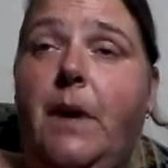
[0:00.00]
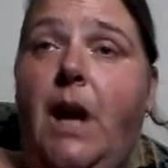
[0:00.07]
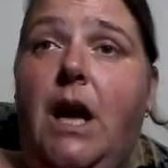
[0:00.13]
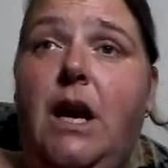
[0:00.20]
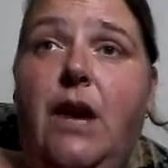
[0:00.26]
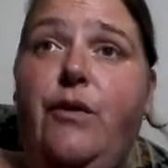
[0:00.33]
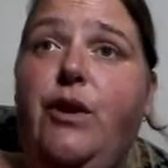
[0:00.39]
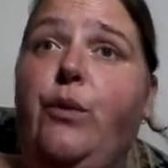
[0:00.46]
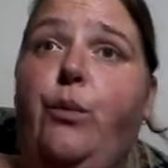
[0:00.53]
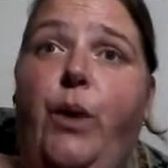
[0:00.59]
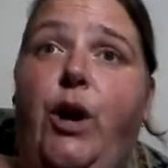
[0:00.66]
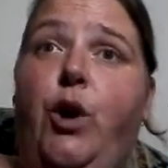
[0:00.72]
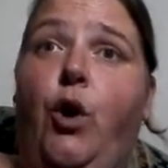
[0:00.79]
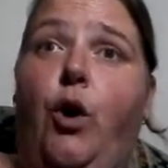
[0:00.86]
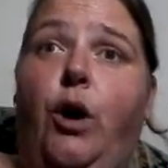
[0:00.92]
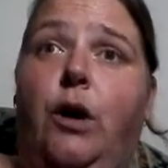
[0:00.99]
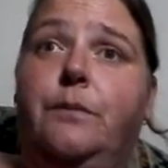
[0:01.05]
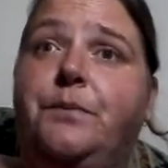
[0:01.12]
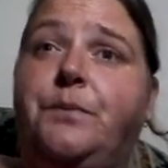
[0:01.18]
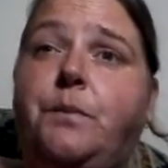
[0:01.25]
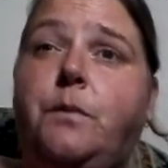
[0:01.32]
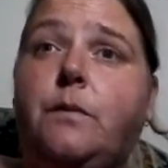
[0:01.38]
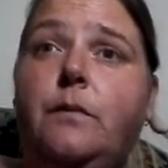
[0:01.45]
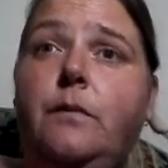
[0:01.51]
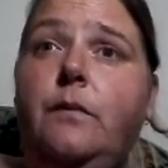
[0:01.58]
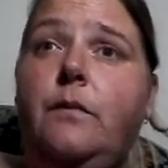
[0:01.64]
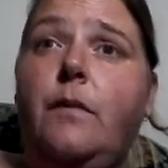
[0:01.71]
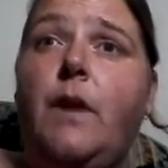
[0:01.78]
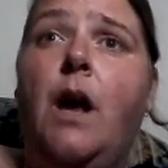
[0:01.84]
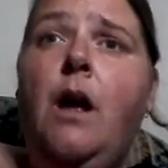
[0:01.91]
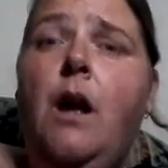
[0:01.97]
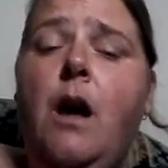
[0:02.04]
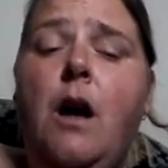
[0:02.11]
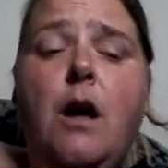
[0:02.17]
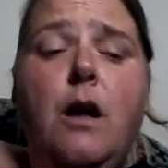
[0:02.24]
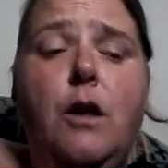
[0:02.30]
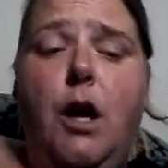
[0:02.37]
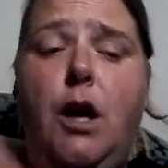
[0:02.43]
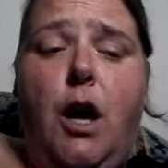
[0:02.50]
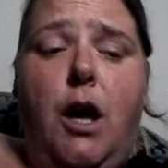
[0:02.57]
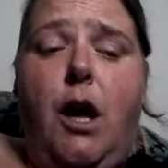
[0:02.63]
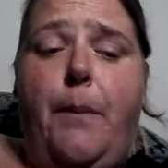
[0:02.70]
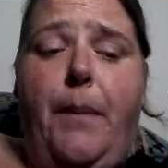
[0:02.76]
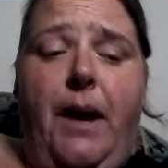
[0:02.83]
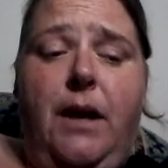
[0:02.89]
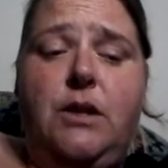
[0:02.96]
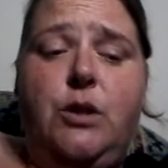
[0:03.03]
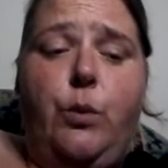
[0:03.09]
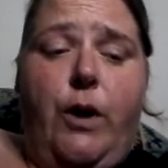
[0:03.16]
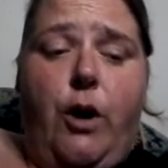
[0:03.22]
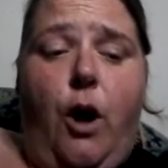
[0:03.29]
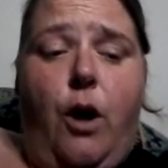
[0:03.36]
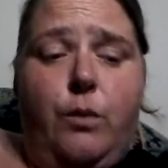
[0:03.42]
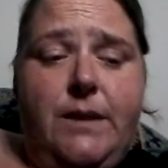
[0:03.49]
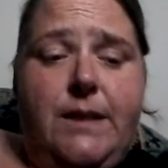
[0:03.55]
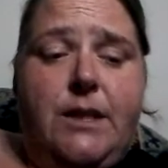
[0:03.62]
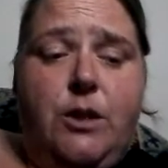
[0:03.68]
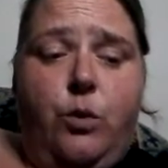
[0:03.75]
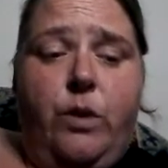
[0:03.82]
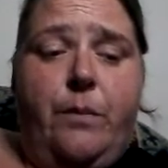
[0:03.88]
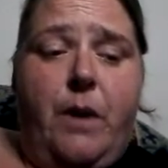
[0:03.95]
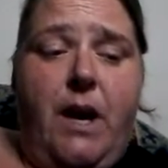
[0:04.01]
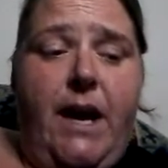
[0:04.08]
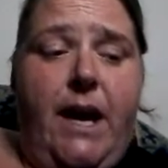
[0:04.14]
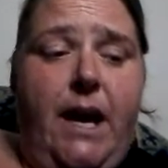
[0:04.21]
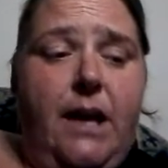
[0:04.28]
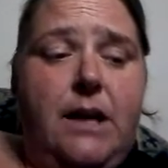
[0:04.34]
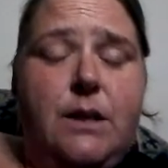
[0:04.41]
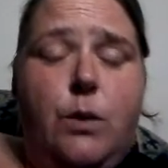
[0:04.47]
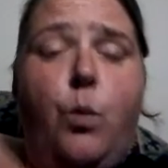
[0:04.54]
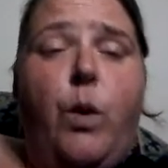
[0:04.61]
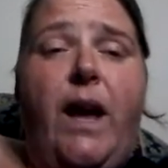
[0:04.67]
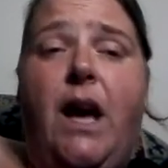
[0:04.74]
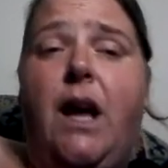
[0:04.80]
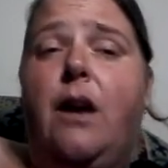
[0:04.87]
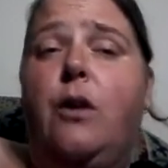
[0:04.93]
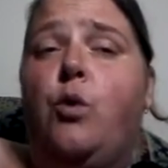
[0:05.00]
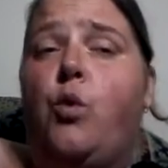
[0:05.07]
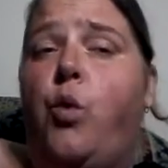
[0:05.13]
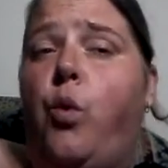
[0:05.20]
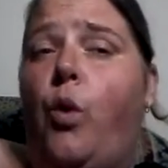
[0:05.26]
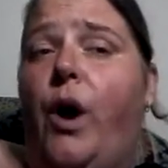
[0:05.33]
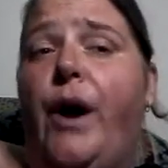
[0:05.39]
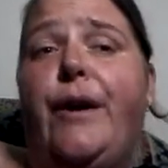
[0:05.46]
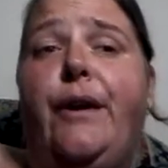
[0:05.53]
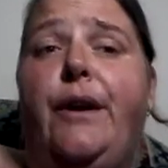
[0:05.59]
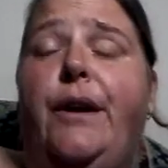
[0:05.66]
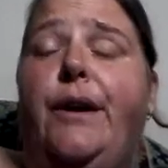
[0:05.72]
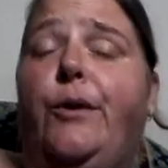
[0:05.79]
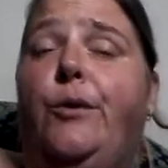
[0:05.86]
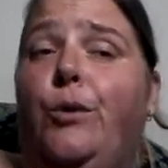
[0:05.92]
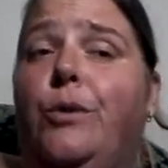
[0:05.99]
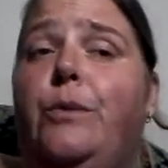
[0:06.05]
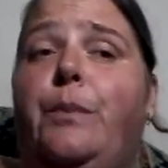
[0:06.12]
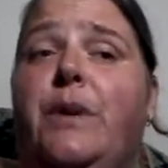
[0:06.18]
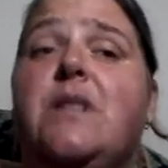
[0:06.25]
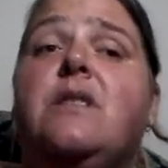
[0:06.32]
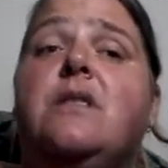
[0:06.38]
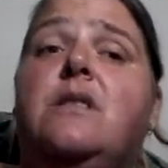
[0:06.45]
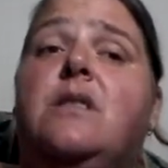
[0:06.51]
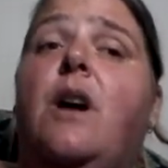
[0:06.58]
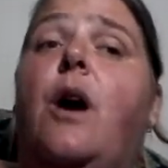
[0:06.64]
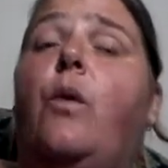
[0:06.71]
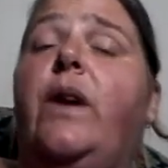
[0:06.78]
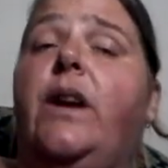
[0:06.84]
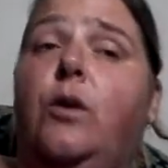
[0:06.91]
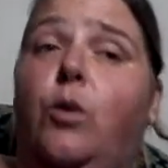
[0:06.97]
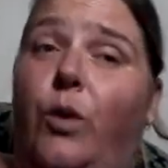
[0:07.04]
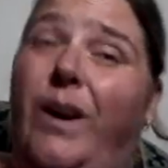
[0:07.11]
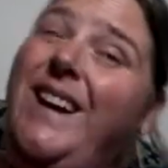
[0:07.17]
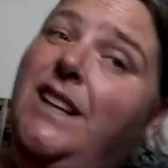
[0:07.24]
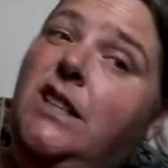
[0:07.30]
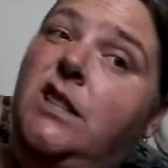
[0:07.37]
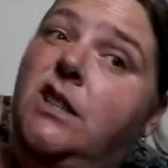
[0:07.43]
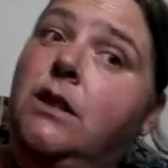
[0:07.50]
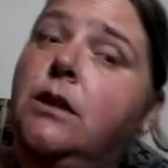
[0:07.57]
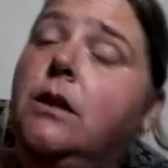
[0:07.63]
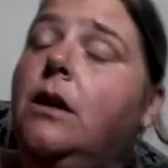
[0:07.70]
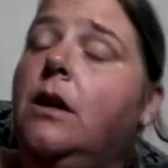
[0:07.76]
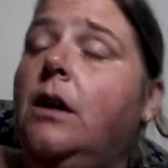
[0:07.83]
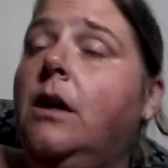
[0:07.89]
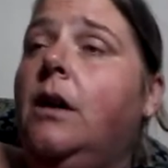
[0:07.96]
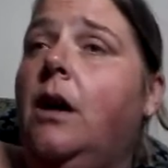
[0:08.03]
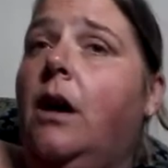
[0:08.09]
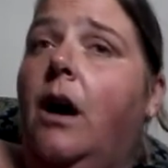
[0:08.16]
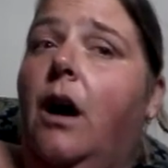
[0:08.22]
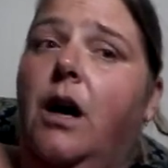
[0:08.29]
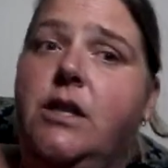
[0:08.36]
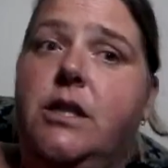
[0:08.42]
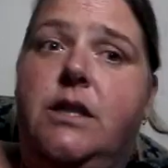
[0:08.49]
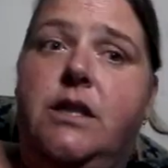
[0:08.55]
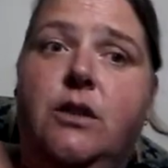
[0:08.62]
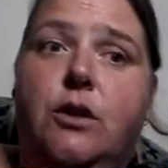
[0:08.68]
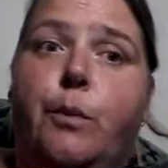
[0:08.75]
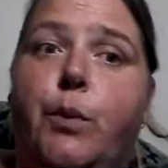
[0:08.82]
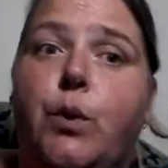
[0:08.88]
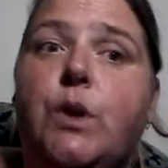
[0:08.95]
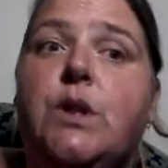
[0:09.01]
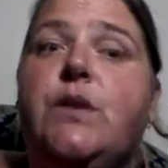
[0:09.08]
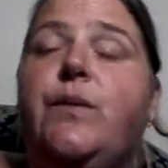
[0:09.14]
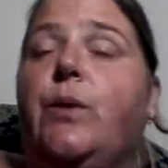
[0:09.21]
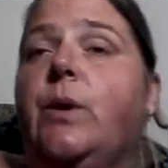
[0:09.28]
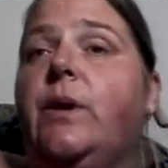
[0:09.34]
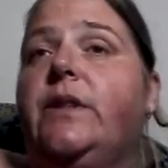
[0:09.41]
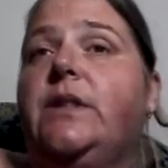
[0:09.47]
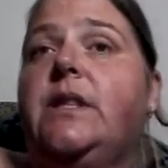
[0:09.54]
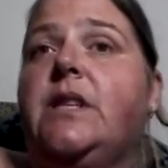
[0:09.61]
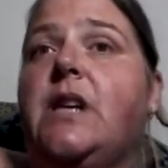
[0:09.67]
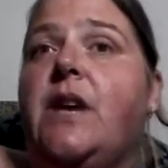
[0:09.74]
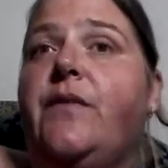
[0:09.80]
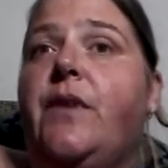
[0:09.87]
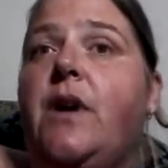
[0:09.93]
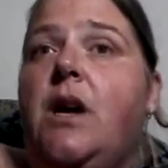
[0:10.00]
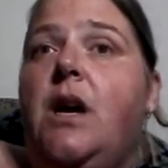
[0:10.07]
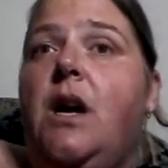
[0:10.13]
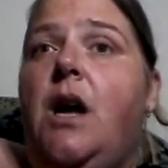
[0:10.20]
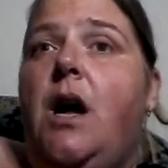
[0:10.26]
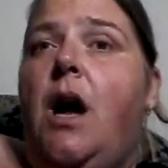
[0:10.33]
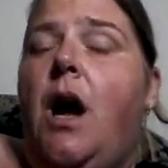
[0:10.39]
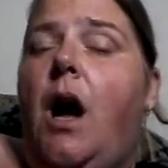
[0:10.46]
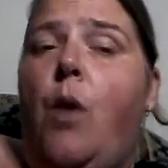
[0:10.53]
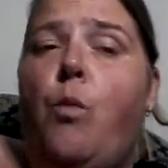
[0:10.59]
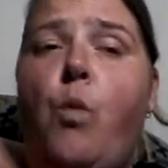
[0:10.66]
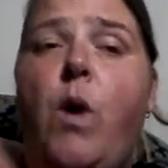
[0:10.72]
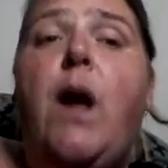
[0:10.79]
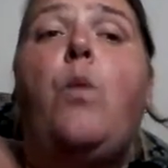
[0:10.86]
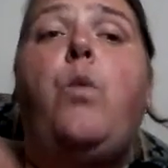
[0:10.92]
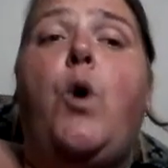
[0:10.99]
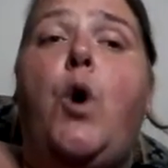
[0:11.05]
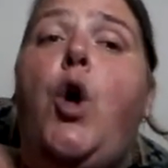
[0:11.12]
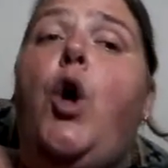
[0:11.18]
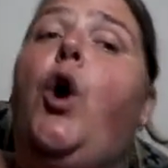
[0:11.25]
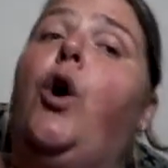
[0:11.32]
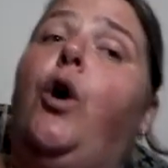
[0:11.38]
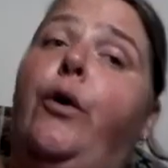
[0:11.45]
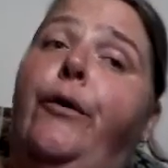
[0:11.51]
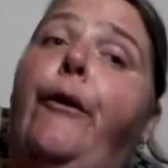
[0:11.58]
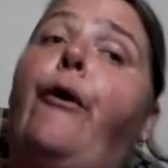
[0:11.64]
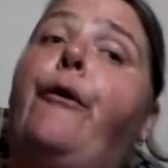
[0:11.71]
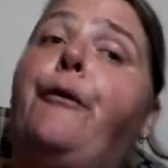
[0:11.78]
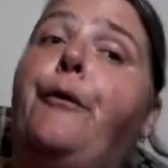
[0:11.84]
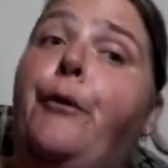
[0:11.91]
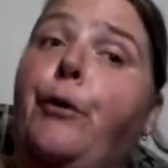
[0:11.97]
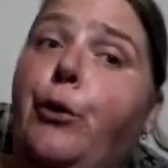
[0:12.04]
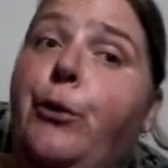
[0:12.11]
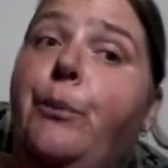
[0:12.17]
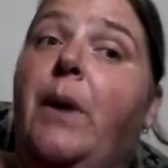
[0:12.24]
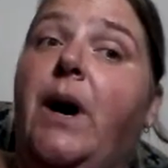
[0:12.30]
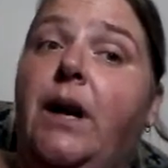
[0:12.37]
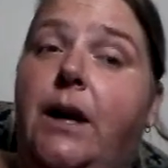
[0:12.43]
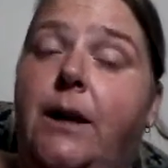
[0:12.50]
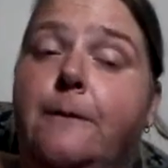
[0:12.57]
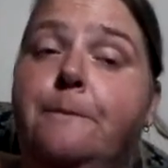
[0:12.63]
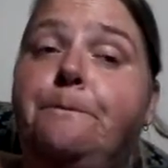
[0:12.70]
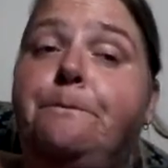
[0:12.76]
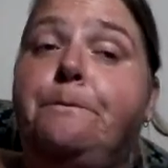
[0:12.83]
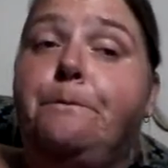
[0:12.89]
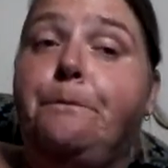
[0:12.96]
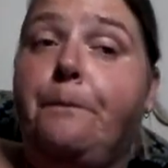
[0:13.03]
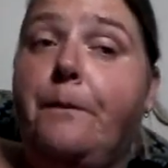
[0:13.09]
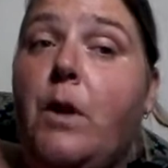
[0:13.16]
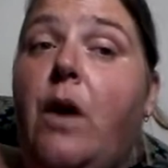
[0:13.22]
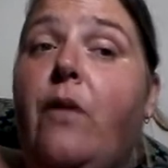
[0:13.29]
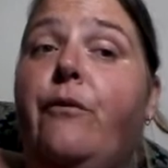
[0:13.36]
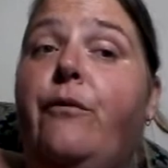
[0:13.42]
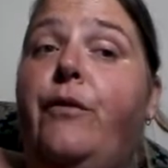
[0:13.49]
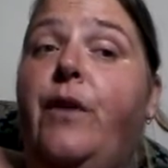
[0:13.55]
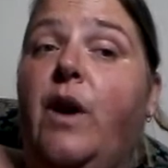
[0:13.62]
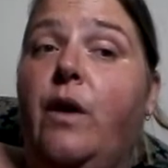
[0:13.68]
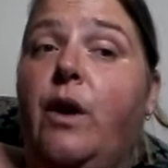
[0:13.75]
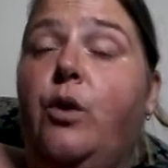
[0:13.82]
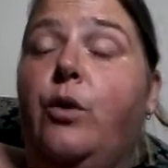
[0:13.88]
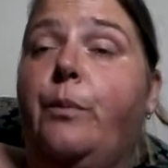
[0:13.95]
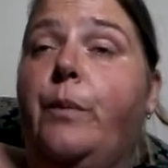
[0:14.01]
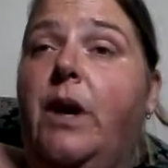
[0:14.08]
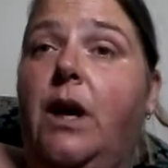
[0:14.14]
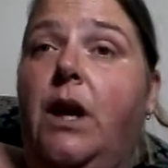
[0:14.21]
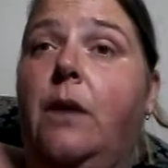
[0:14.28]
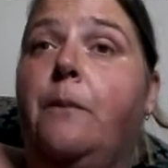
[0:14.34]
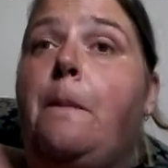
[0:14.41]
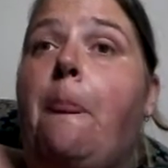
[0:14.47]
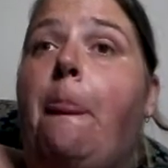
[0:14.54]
And even if we're not, like I go back to when I was still with my ex, we had quite a good business going, or he did. I just did the books for it and stuff. And we were on good money, very good money.